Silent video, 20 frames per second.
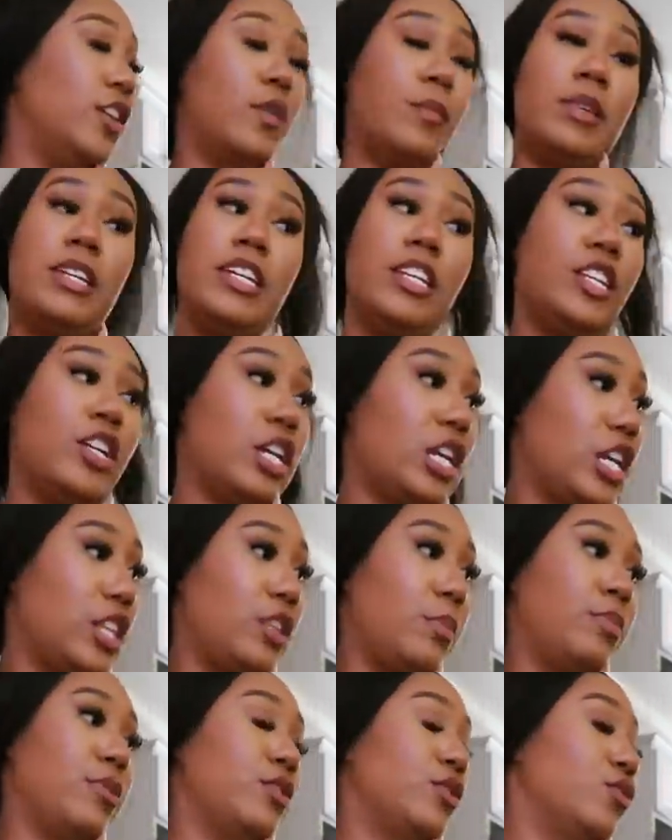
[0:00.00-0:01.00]
Don't be getting
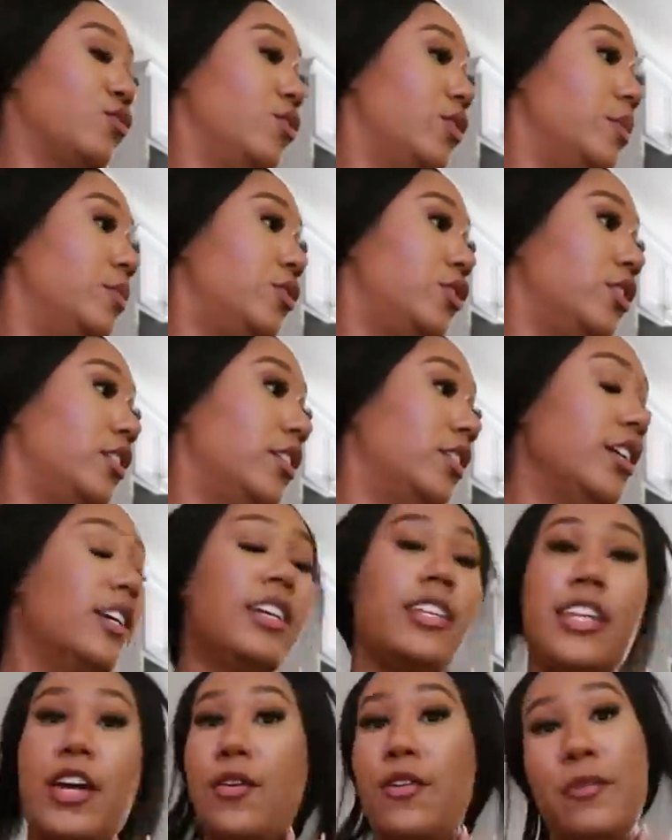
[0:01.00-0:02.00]
another prescription.
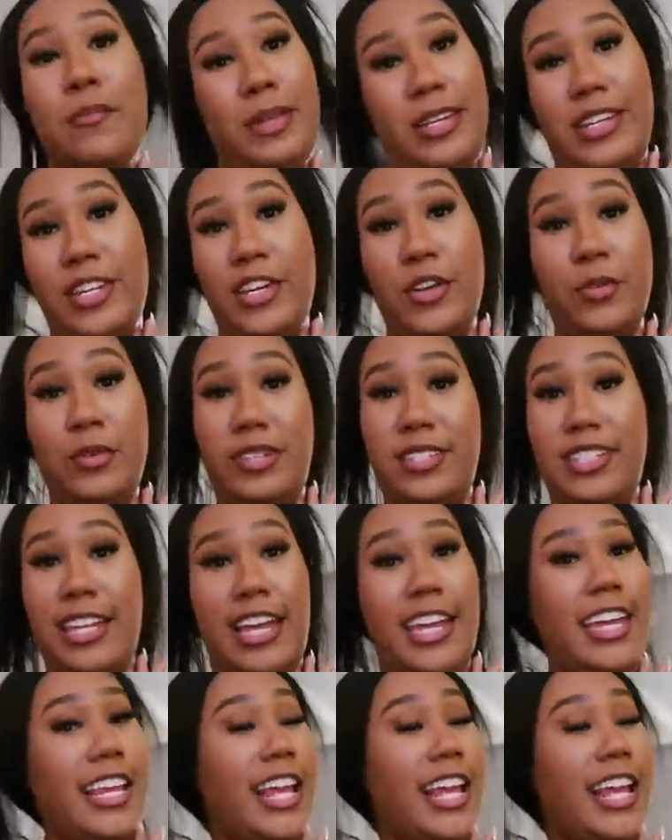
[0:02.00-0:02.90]
That what my deal would say.